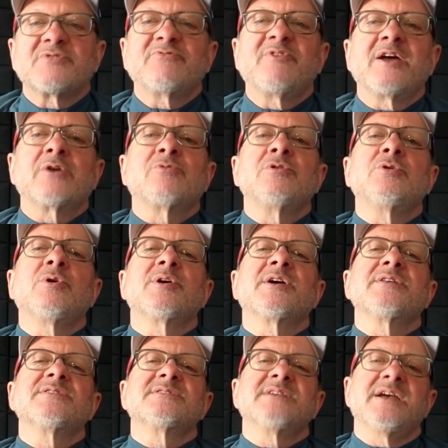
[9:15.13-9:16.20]
federal
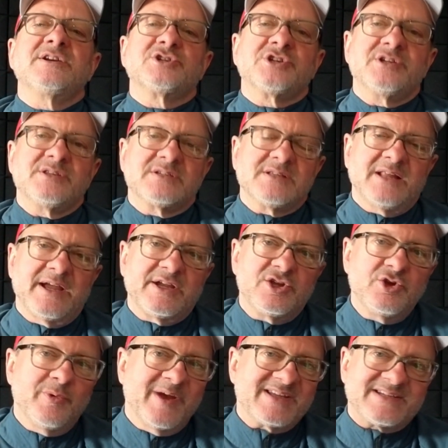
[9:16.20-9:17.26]
organizations like
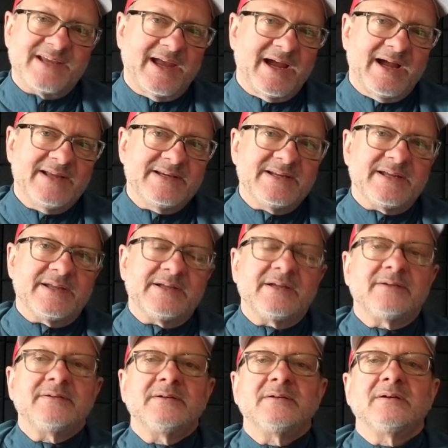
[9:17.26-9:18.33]
USAID
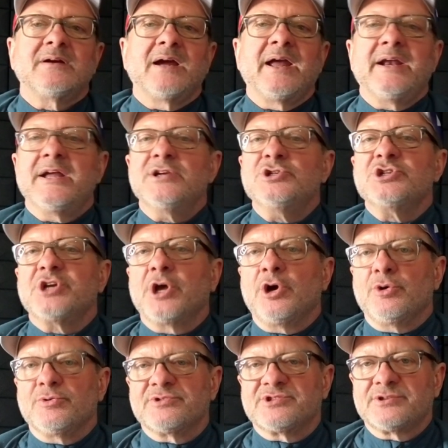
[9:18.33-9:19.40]
and
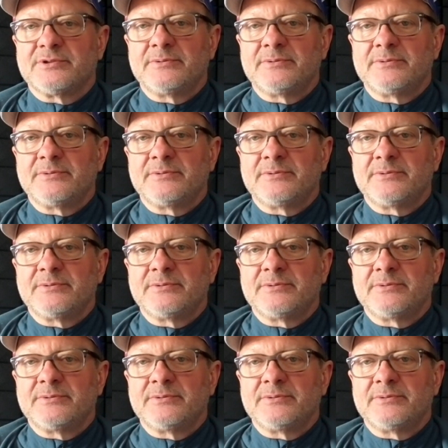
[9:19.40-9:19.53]
NGOs.